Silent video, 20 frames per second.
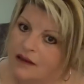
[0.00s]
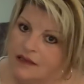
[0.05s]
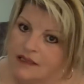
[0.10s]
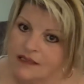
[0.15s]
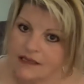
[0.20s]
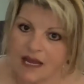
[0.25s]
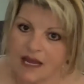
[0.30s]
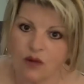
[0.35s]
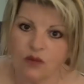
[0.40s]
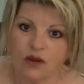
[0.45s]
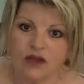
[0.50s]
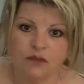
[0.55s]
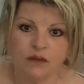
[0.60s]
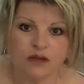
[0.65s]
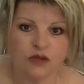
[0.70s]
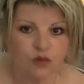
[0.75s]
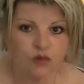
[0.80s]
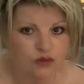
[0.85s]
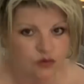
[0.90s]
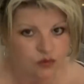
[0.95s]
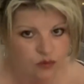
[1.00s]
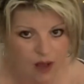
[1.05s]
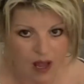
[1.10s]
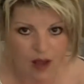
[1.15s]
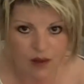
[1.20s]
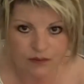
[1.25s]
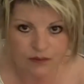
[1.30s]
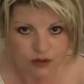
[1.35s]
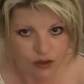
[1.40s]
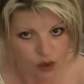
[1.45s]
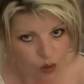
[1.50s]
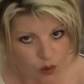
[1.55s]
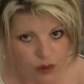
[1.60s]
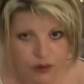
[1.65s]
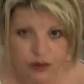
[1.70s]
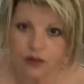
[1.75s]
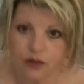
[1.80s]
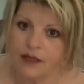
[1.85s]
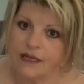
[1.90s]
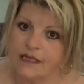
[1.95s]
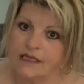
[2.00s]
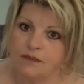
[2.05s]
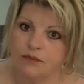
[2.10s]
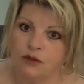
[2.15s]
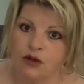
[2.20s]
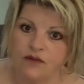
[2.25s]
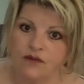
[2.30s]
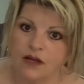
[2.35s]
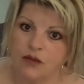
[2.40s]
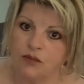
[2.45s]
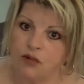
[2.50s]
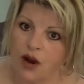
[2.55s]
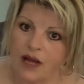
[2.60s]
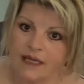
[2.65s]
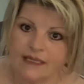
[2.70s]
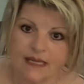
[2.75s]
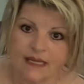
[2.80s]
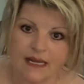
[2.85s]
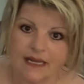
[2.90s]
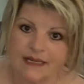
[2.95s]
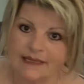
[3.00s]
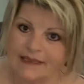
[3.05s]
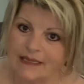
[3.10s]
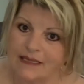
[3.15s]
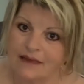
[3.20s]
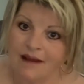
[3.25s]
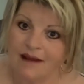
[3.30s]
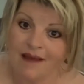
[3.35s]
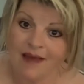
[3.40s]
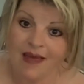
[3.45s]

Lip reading: stay with me while I'm going through this moving process, and